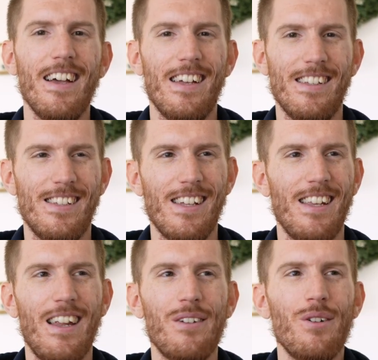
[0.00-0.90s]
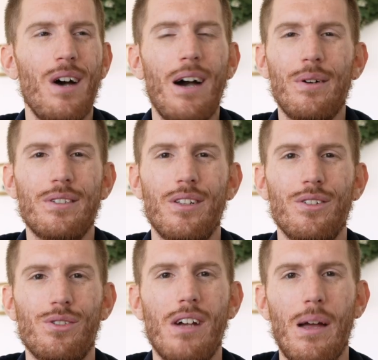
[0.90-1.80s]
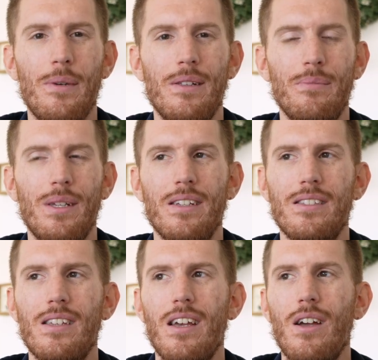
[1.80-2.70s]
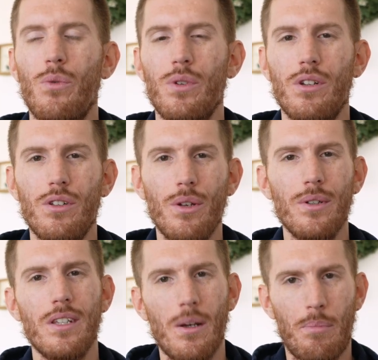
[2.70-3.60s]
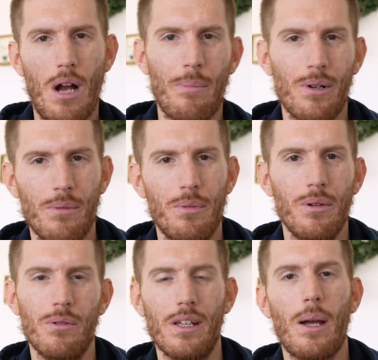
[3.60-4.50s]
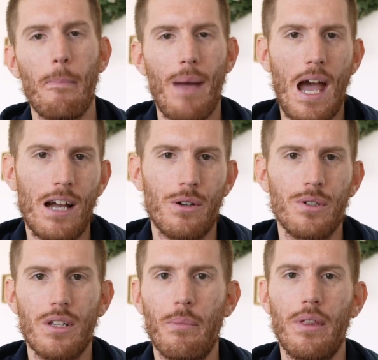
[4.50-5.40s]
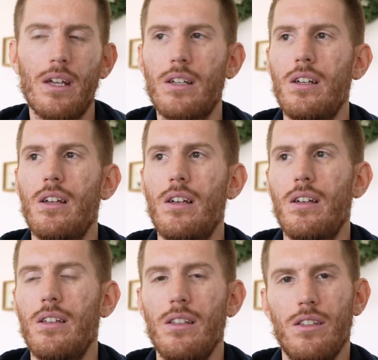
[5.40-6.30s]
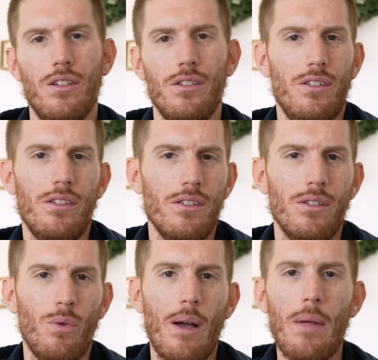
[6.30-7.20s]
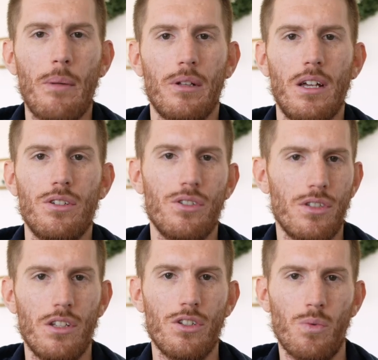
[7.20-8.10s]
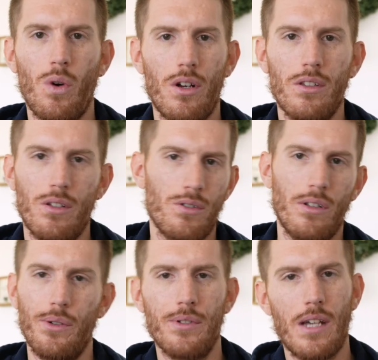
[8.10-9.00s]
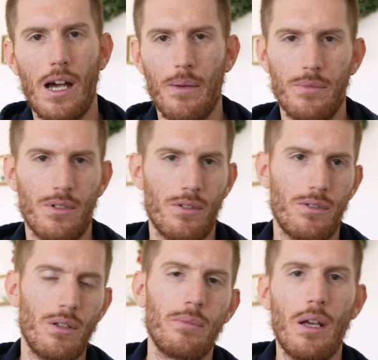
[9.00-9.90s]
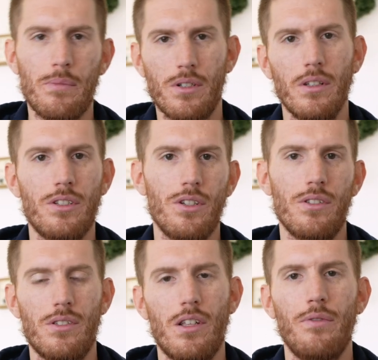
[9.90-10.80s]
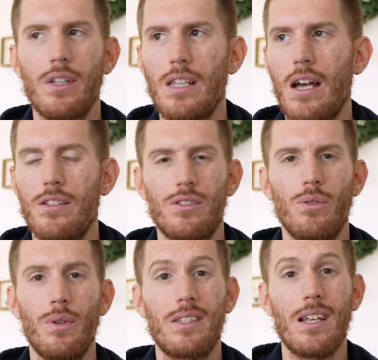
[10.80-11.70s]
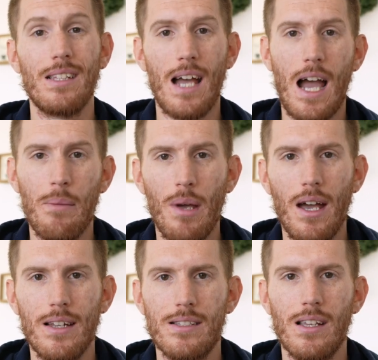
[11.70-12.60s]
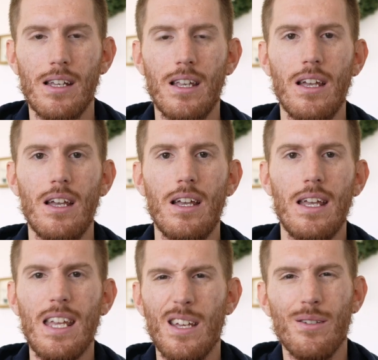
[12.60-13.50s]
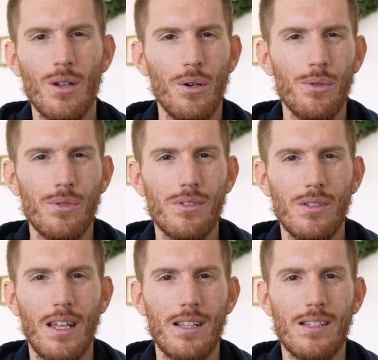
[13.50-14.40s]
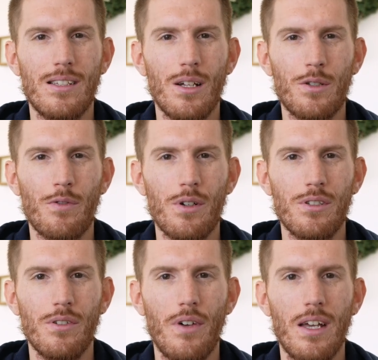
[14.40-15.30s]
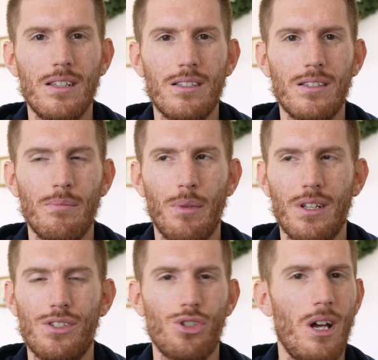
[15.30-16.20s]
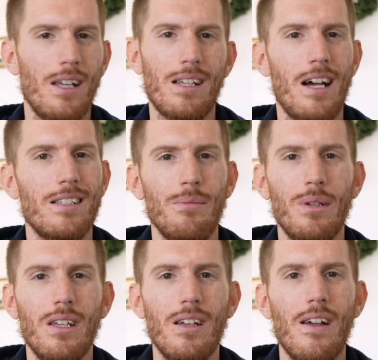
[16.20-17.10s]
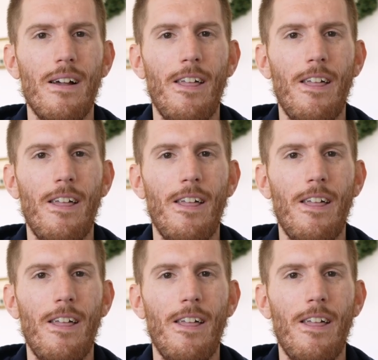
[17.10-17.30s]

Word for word: And I don't know how else to describe it, because when you're using a proper computer like a Mac or something, the web applications, they just work. There's load times, there's sometimes glitches and stuff like that. And so when it's on the iPad, it's like it knows that it's a touch-first device, but it's trying not to be.